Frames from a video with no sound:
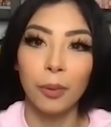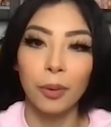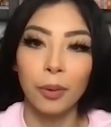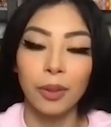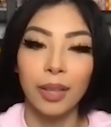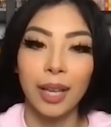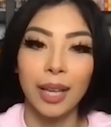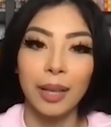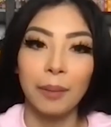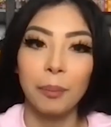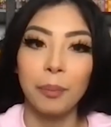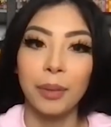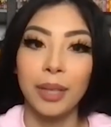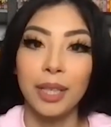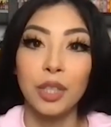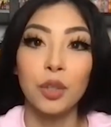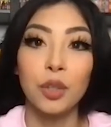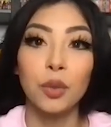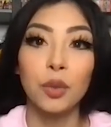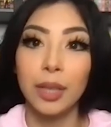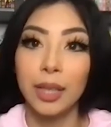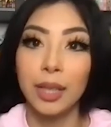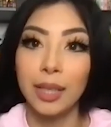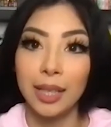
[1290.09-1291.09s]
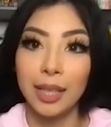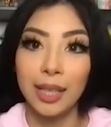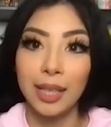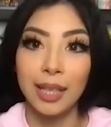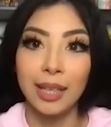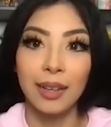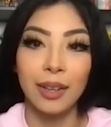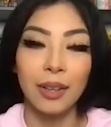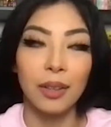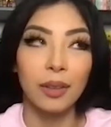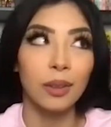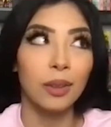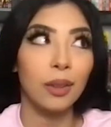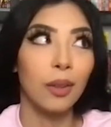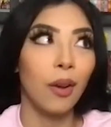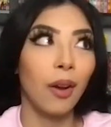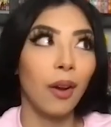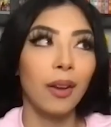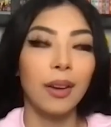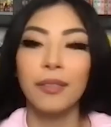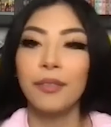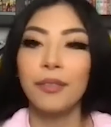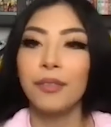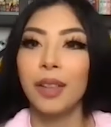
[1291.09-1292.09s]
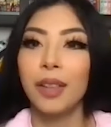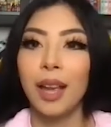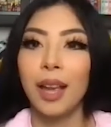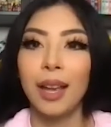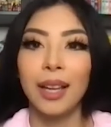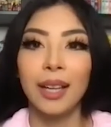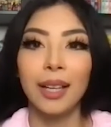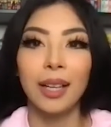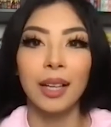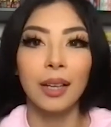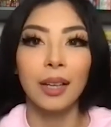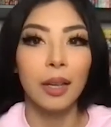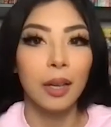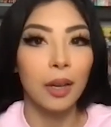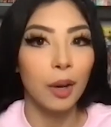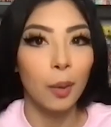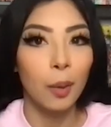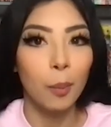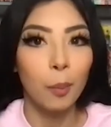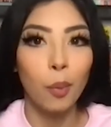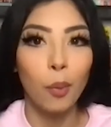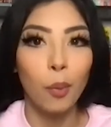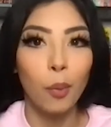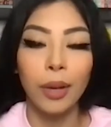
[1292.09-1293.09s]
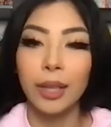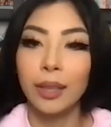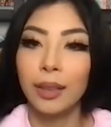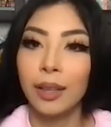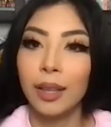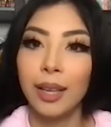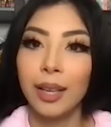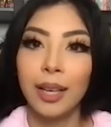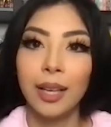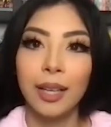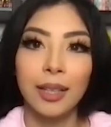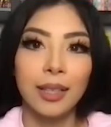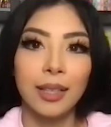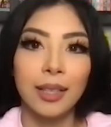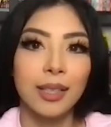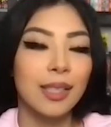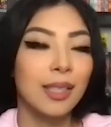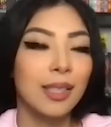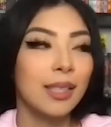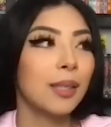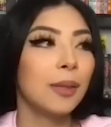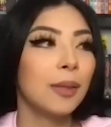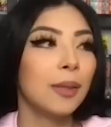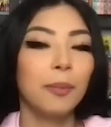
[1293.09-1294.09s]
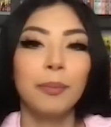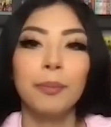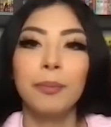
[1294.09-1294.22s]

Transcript: or like binge reading a lot of like pointless